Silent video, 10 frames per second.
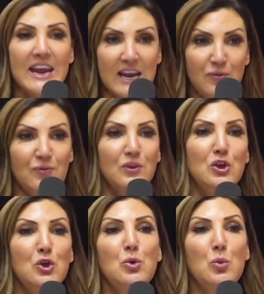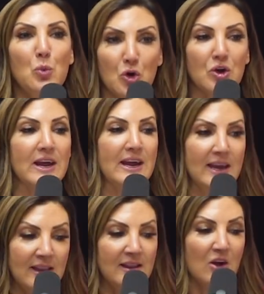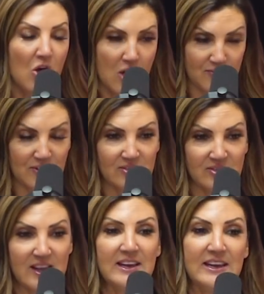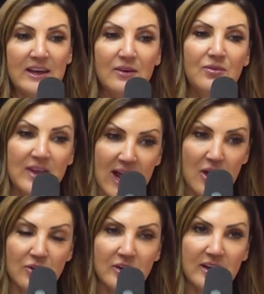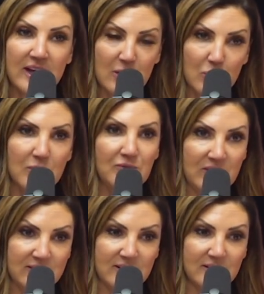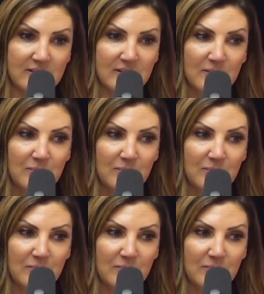If you work in the office that gives out K-1 visas,